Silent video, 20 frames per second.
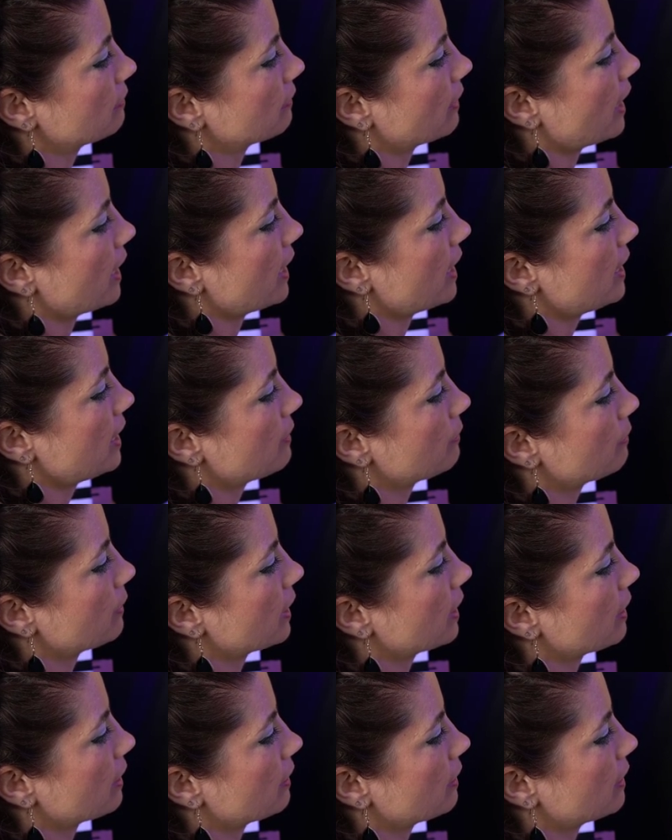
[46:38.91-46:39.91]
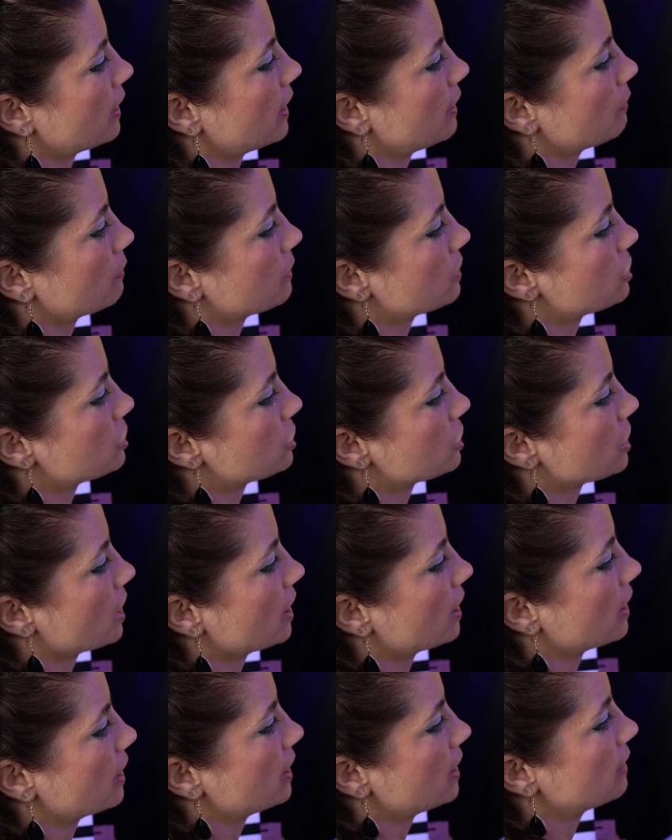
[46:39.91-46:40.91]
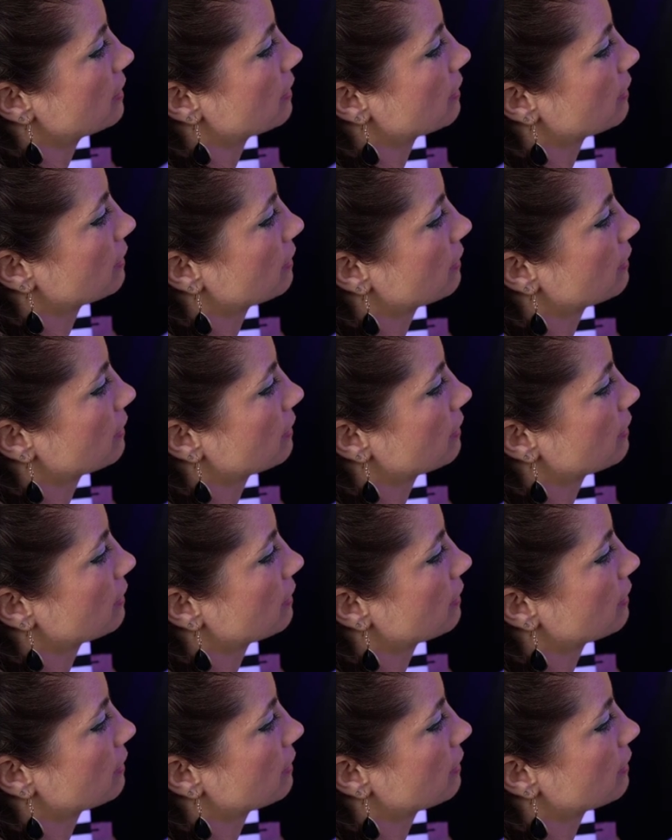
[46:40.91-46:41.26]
right? Where it would shine.